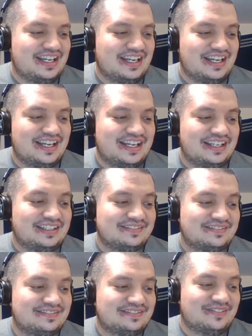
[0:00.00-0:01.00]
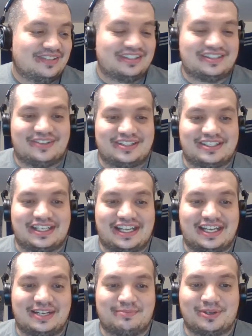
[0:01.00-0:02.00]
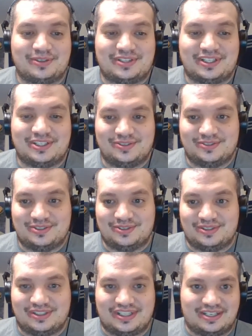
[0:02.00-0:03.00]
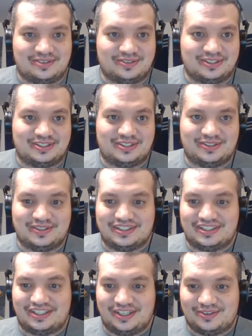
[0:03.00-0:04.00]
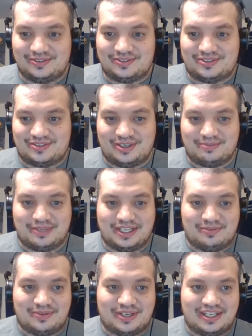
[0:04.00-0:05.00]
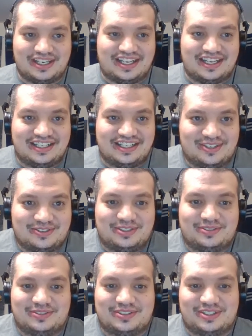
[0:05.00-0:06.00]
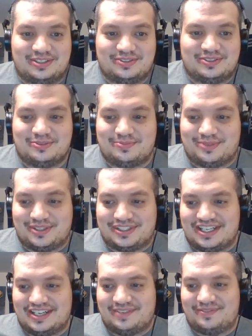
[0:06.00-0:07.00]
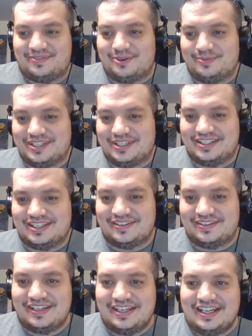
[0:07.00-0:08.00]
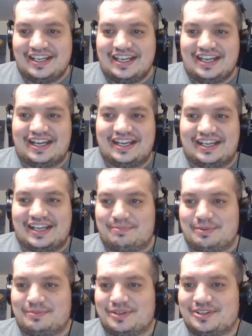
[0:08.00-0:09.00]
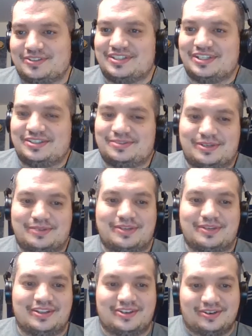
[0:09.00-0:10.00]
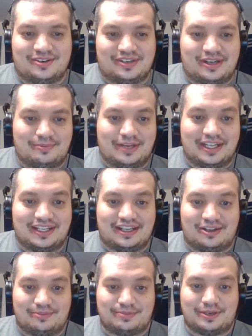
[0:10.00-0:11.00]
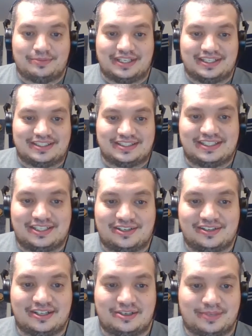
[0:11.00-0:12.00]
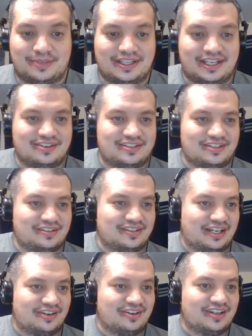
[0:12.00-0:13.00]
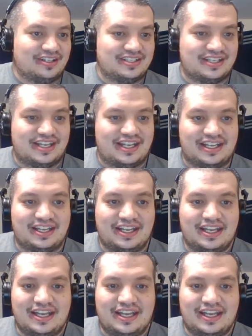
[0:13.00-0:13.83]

once I kind of broke the news to her that I was doing, you know, streaming and whatnot, you know, she was super excited for me. So happy Mother's Day to my mother. I'll probably get to see her a little bit later on today.